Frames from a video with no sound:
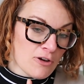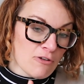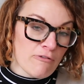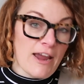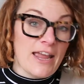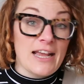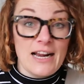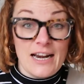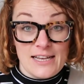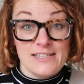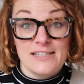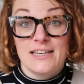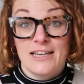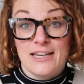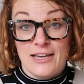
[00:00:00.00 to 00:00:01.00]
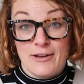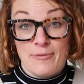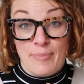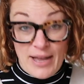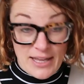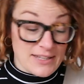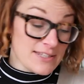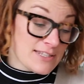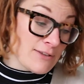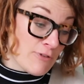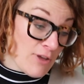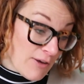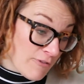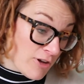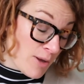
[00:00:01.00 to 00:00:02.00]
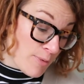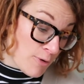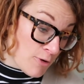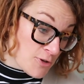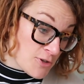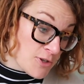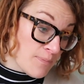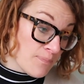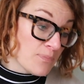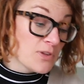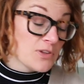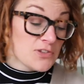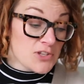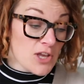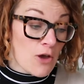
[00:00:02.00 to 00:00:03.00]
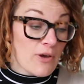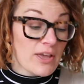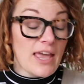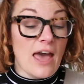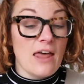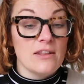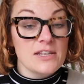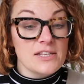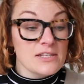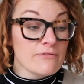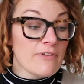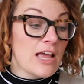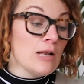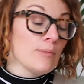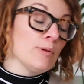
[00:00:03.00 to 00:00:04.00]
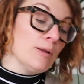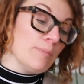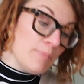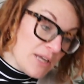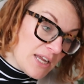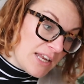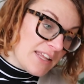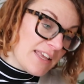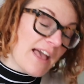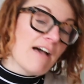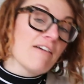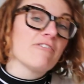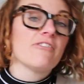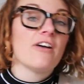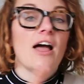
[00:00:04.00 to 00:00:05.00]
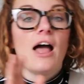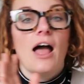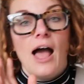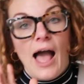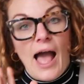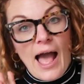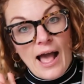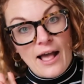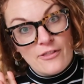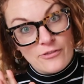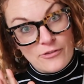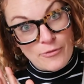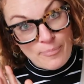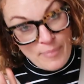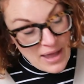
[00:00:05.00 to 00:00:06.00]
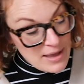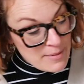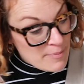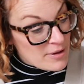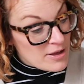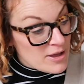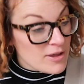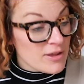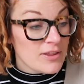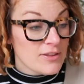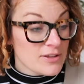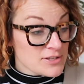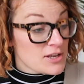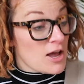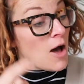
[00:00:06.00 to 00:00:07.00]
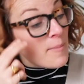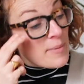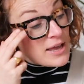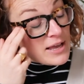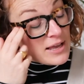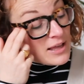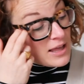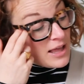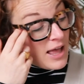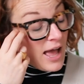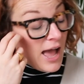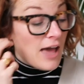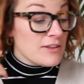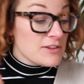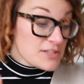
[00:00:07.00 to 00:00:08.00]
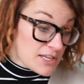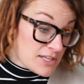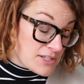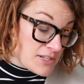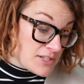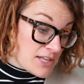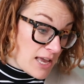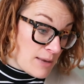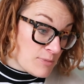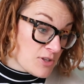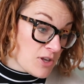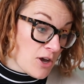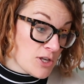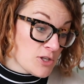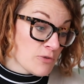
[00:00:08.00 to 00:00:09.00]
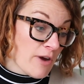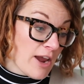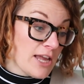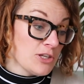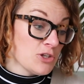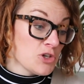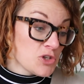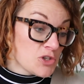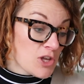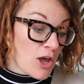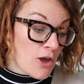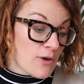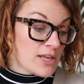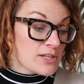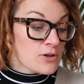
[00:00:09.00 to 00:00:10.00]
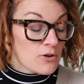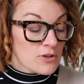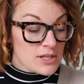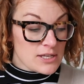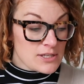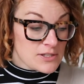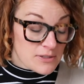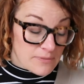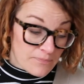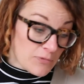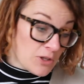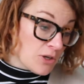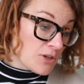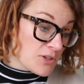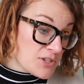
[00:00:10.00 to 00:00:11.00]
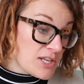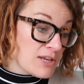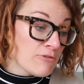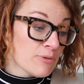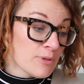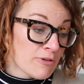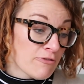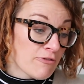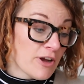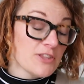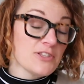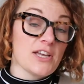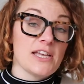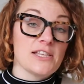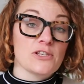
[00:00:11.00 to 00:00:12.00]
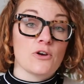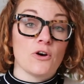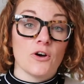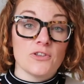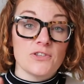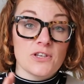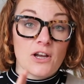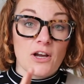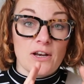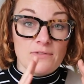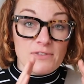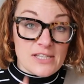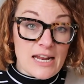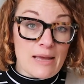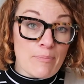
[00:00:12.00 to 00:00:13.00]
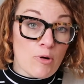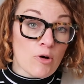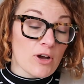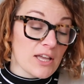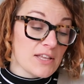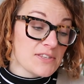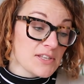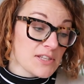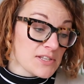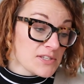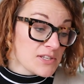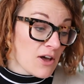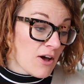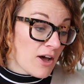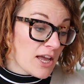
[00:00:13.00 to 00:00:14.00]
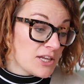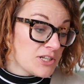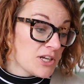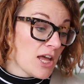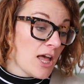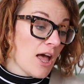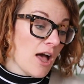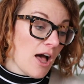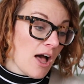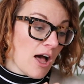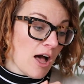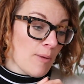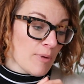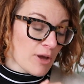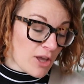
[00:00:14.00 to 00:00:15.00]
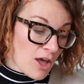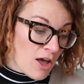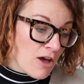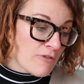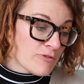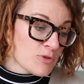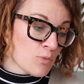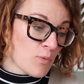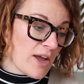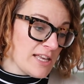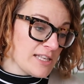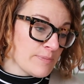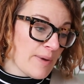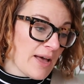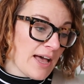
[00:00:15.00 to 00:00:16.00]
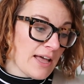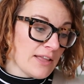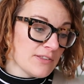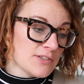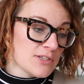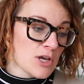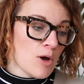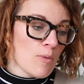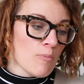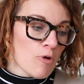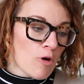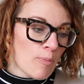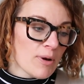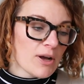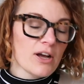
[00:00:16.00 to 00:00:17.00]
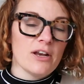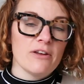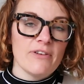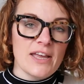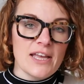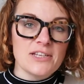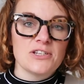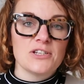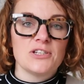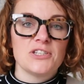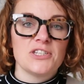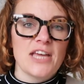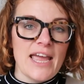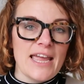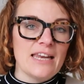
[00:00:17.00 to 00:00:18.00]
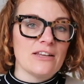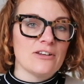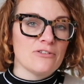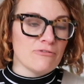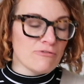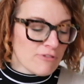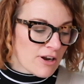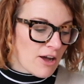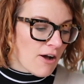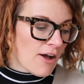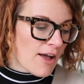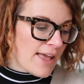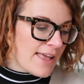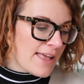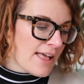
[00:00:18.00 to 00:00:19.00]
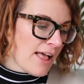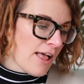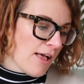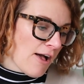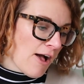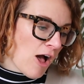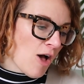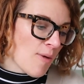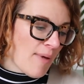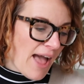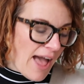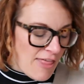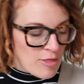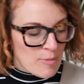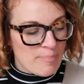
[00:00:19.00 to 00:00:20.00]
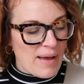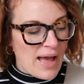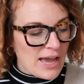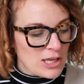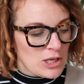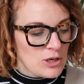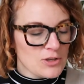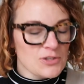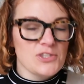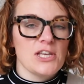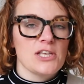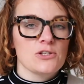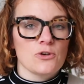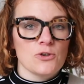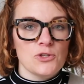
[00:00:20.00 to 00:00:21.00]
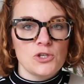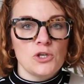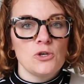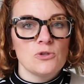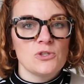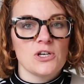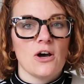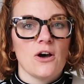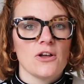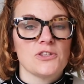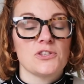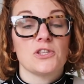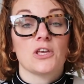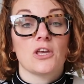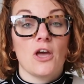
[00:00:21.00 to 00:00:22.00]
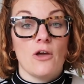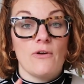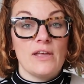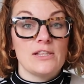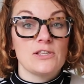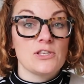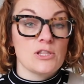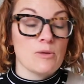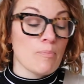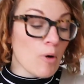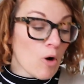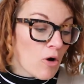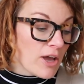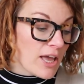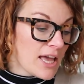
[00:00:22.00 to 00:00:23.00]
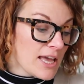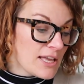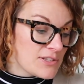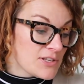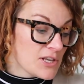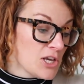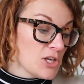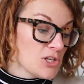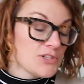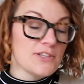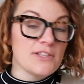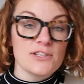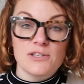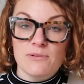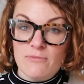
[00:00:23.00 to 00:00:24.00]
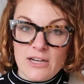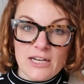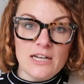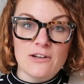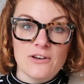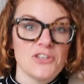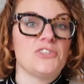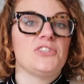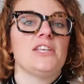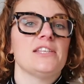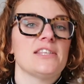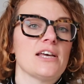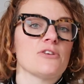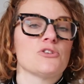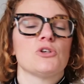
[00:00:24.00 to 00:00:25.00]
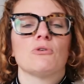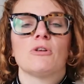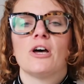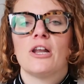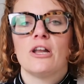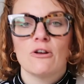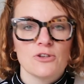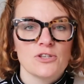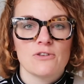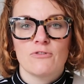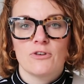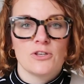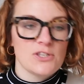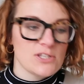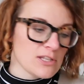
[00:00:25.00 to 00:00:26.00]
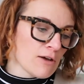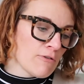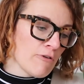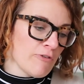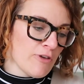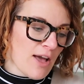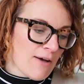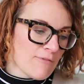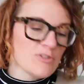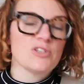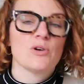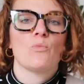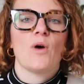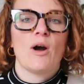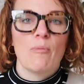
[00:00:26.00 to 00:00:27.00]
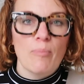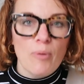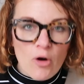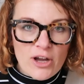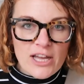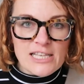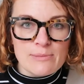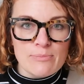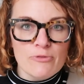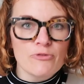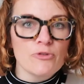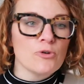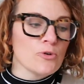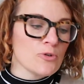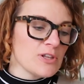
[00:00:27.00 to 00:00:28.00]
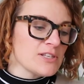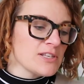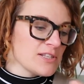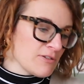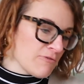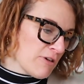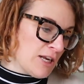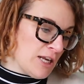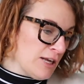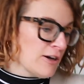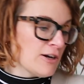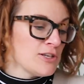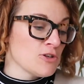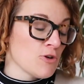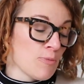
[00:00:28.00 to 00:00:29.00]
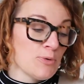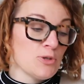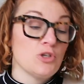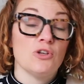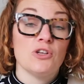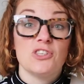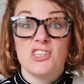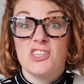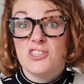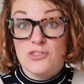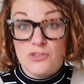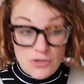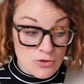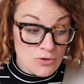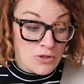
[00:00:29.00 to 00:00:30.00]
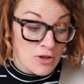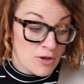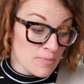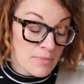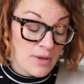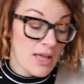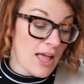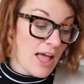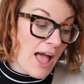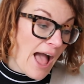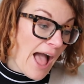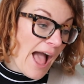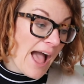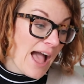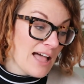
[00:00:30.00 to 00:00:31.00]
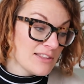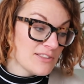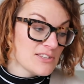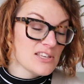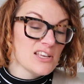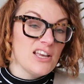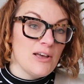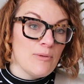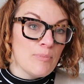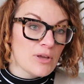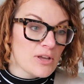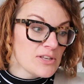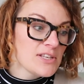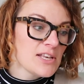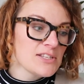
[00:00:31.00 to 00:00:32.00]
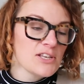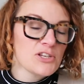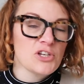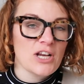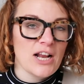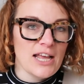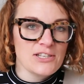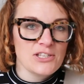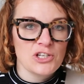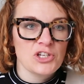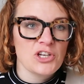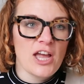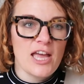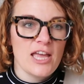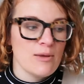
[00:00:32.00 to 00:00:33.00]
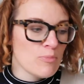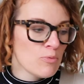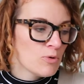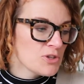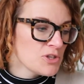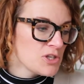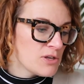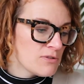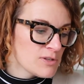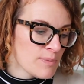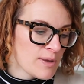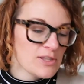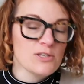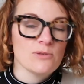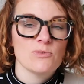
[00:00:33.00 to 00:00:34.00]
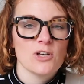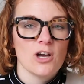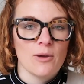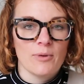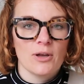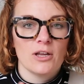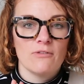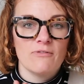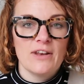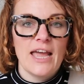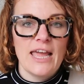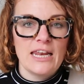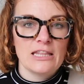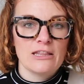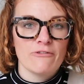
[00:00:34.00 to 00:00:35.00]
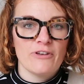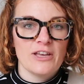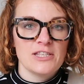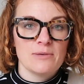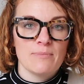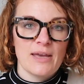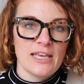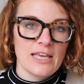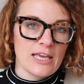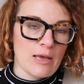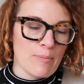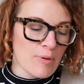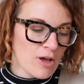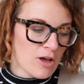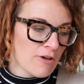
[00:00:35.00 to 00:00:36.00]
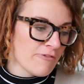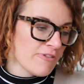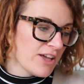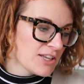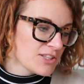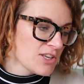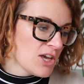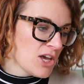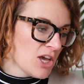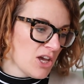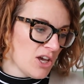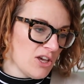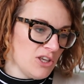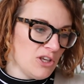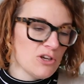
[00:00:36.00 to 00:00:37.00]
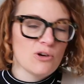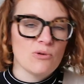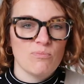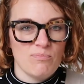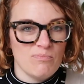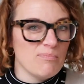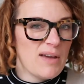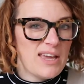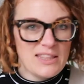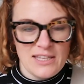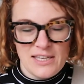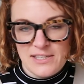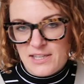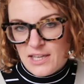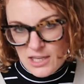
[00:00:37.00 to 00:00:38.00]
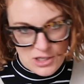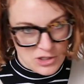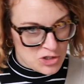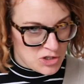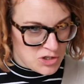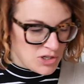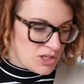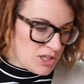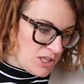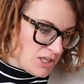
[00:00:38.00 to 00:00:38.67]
great classic patterns if you haven't come across them. So again, this is available in PDF and paper that's coming, and it's the same size range. So it's got this, you can see from the front, it's got kind of slip pockets at the side, a curved waistband, proper kind of hidden tailored fly. At the back, you can see it's got two darts that go into the pocket. So there's some really nice details. You'll learn lots of good stuff if you haven't done welt pockets before. This is a really nice opportunity to do them. And because they're such a classic shape, once you've spent some time kind of nailing the fit and making it perfect, you could make these each,